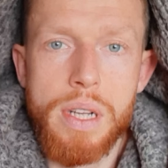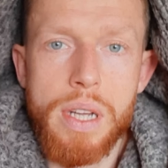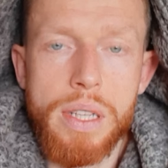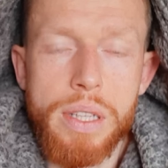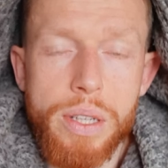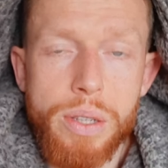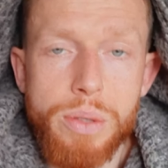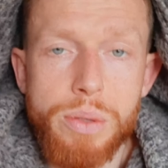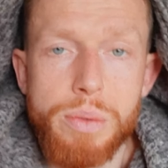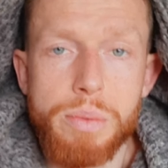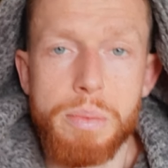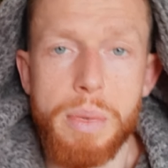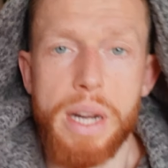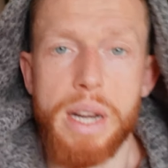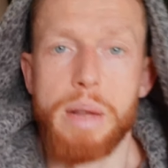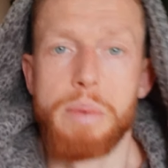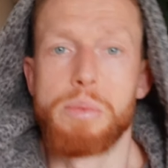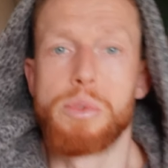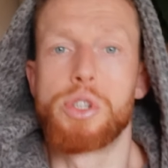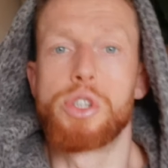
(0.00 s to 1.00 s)
Hello, my
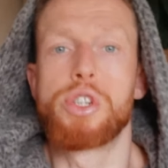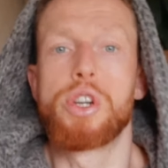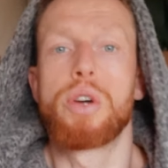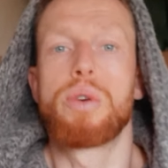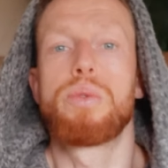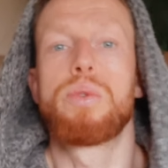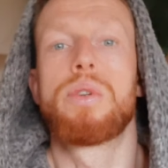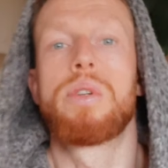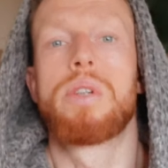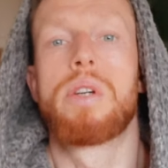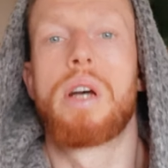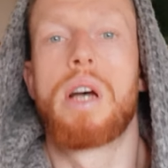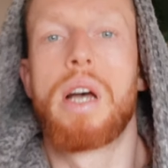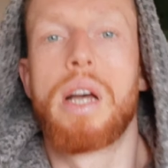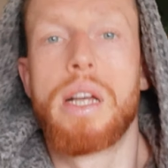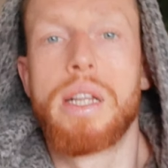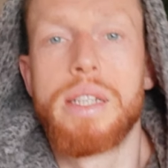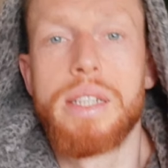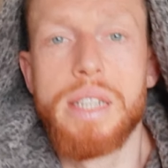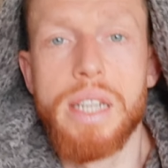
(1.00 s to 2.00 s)
name is Joe,
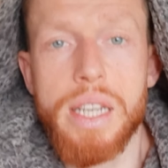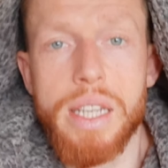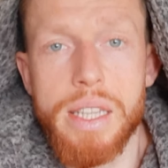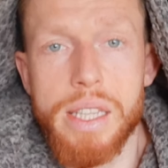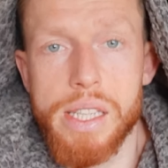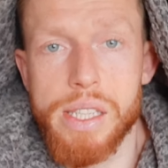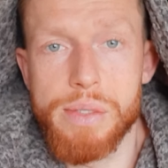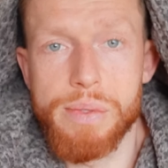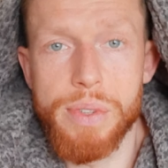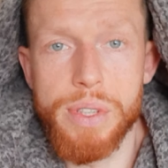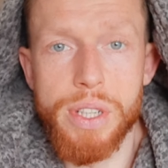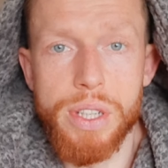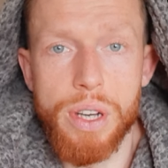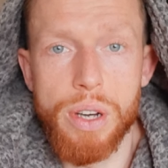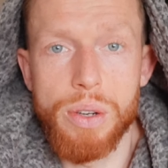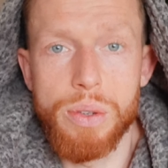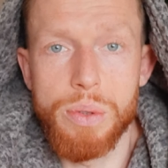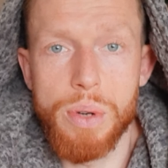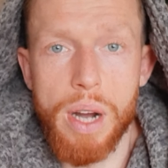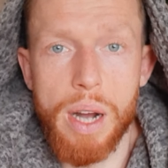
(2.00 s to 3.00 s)
and in this
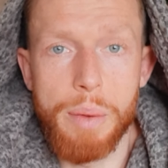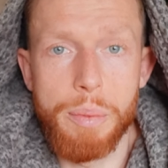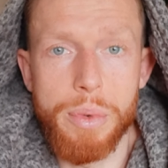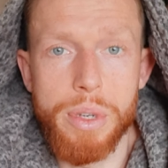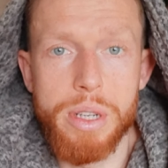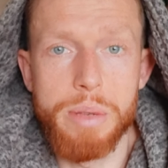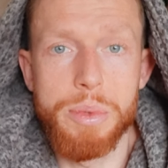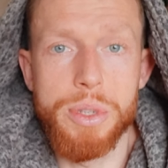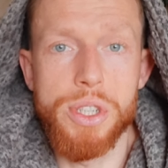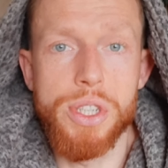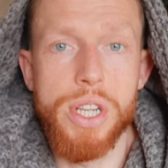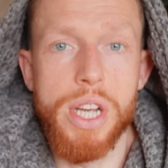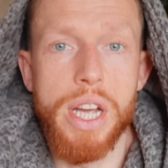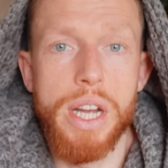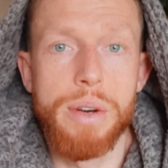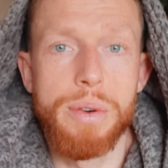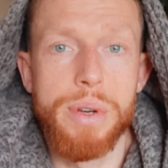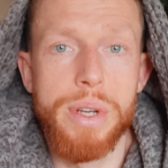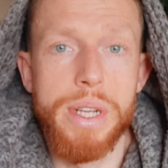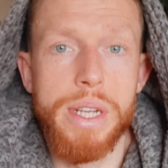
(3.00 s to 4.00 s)
video I'm going to be
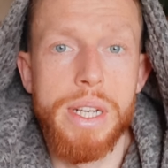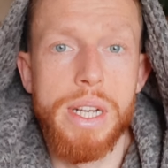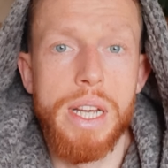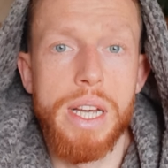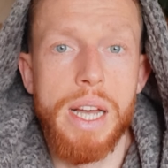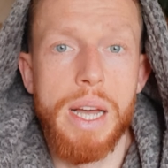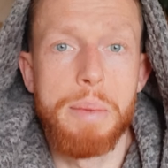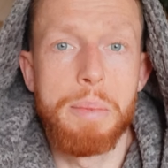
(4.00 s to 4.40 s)
sharing